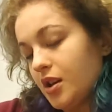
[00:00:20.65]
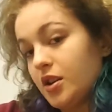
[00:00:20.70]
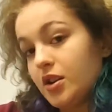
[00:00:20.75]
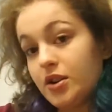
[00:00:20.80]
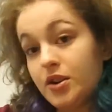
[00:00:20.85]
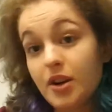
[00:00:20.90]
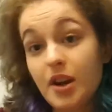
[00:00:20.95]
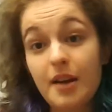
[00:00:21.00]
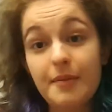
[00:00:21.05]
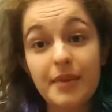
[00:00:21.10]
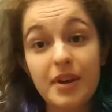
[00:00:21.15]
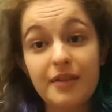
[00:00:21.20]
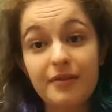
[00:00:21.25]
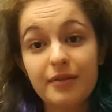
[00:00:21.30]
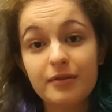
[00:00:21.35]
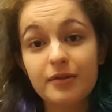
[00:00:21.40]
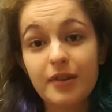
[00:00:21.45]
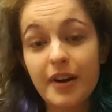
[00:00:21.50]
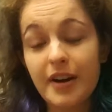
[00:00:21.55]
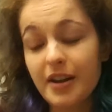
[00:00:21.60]
She got me a
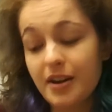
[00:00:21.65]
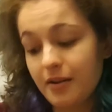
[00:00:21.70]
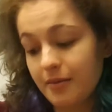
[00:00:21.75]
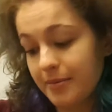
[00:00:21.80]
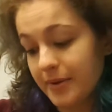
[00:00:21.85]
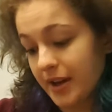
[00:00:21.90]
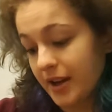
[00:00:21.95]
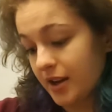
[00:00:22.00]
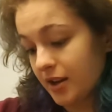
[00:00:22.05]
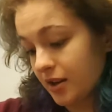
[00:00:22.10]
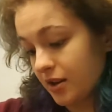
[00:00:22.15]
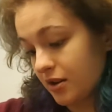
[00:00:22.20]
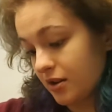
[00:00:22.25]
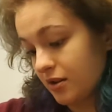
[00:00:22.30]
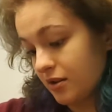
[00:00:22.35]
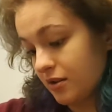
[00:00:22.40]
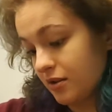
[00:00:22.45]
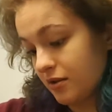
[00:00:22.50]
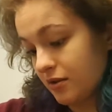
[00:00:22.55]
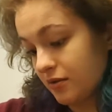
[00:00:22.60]
variety pack
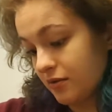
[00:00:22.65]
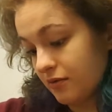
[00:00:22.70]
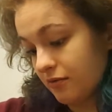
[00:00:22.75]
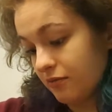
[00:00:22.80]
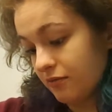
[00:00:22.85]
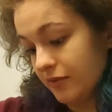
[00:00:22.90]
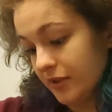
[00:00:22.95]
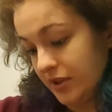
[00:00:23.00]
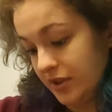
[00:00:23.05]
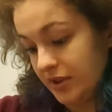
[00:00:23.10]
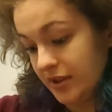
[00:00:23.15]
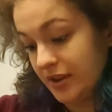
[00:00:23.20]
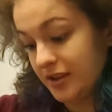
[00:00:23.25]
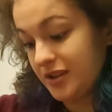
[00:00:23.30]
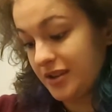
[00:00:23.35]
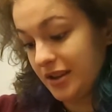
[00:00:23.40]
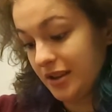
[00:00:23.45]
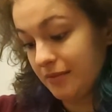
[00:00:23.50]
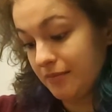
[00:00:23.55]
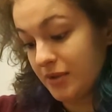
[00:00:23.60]
with Dead
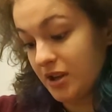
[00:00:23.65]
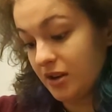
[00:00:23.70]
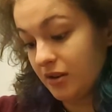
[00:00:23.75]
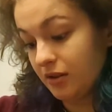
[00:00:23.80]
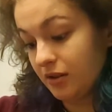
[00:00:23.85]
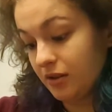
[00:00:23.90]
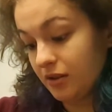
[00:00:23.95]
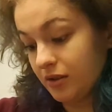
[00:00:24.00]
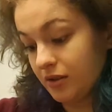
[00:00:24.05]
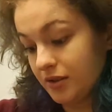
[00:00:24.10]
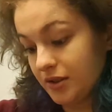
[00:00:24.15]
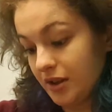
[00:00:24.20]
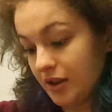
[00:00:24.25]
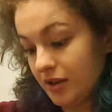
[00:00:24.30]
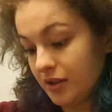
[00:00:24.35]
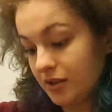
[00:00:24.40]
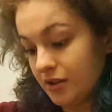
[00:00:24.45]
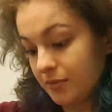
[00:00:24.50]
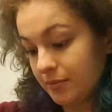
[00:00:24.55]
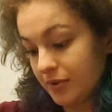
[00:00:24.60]
Sea minerals, and
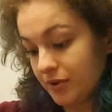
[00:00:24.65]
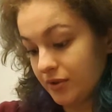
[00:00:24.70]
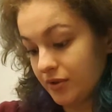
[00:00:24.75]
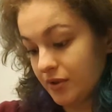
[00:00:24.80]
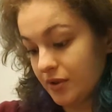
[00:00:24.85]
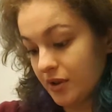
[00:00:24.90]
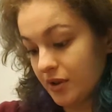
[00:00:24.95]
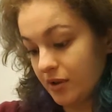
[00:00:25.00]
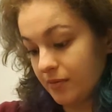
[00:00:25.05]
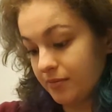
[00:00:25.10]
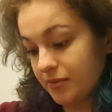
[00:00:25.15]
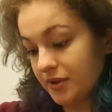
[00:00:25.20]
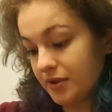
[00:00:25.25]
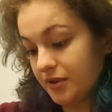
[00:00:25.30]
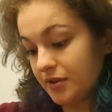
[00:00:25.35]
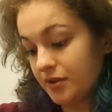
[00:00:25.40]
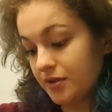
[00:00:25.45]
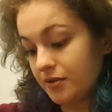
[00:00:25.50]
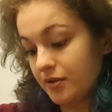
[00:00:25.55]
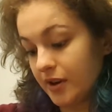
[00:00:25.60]
it's supposed to help with
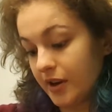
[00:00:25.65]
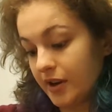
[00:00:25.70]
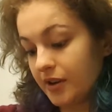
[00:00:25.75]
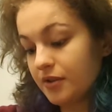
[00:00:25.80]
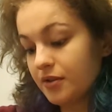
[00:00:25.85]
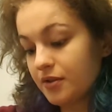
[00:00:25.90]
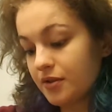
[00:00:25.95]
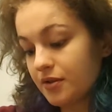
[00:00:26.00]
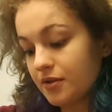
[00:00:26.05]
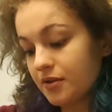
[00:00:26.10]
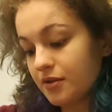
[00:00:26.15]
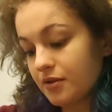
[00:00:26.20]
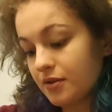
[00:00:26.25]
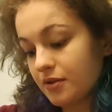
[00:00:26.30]
stress.